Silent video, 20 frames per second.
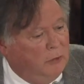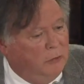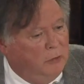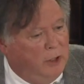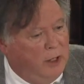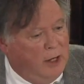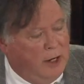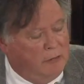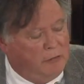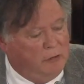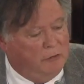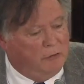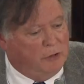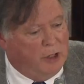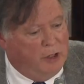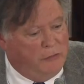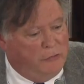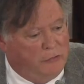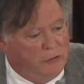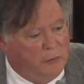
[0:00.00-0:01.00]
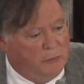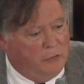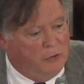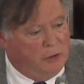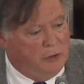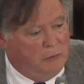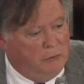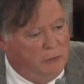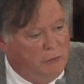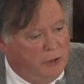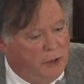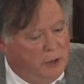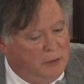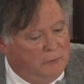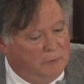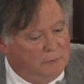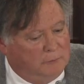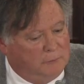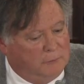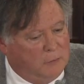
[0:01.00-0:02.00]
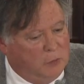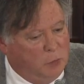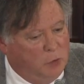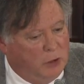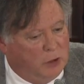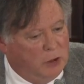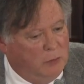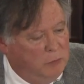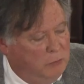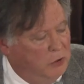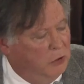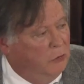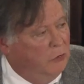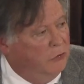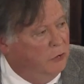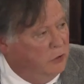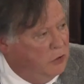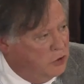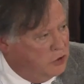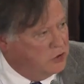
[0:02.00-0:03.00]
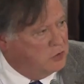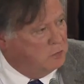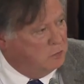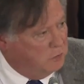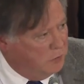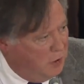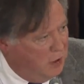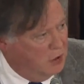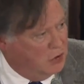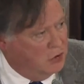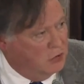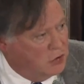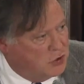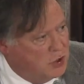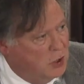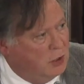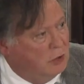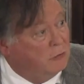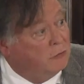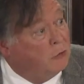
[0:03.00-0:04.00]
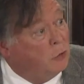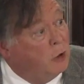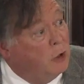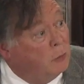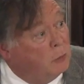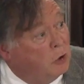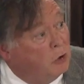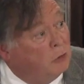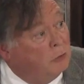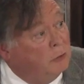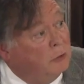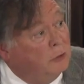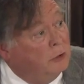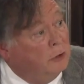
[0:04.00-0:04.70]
We have to find something that we can build that is, as you said, affordable,